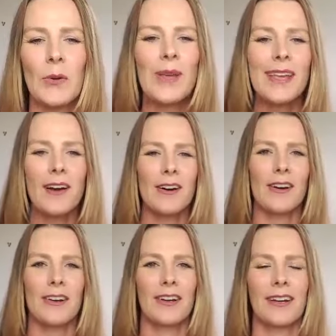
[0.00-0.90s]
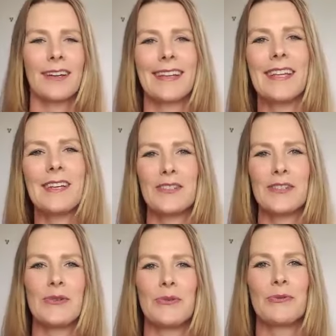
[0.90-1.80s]
We are here
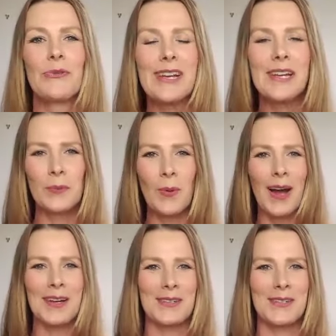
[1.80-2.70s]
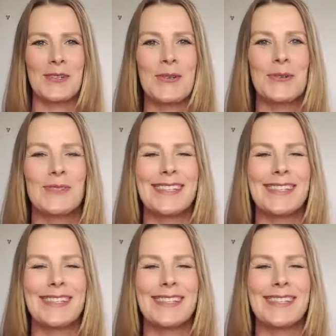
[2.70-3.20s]
to rewire to